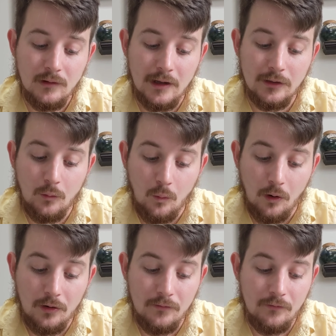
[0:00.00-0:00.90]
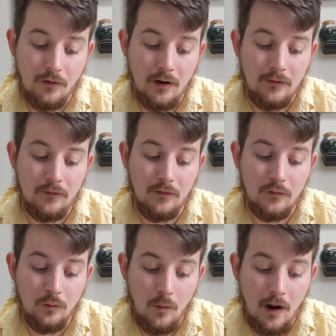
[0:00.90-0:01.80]
Let the word of
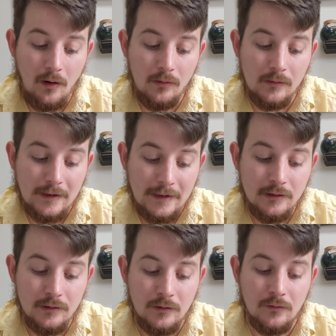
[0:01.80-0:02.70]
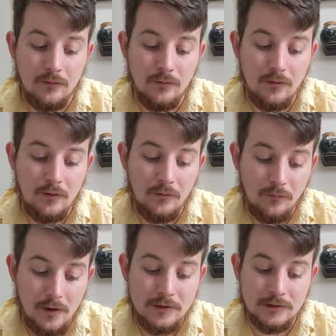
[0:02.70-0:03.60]
Christ dwell in you
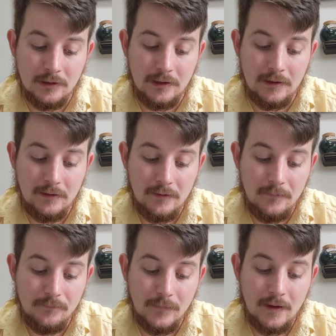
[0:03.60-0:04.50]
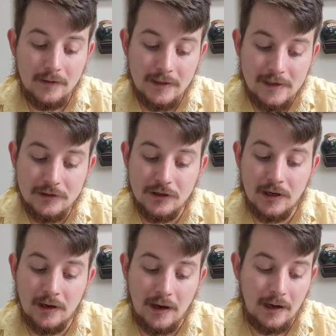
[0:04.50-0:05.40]
richly,
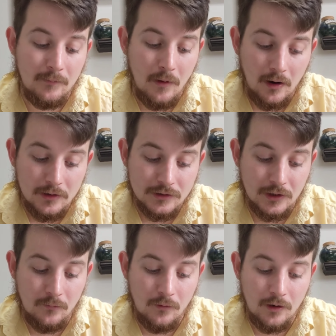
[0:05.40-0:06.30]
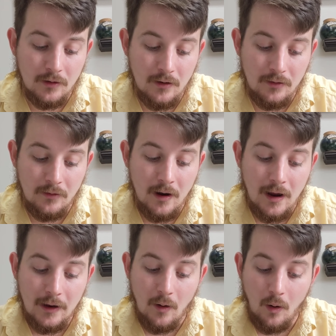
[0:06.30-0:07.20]
teaching and admonishing one another
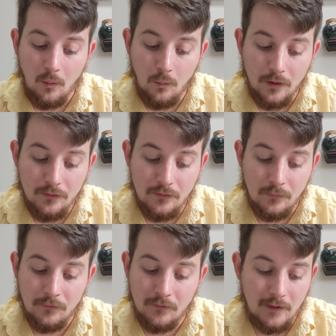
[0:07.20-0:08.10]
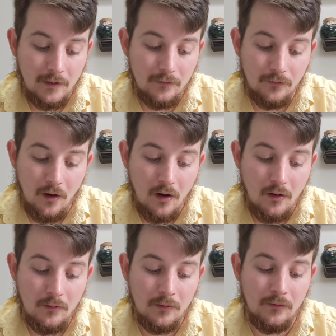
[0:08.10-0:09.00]
in all wisdom, singing
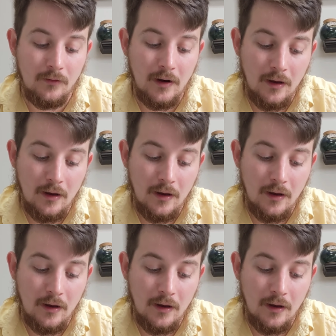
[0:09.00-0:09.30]
songs and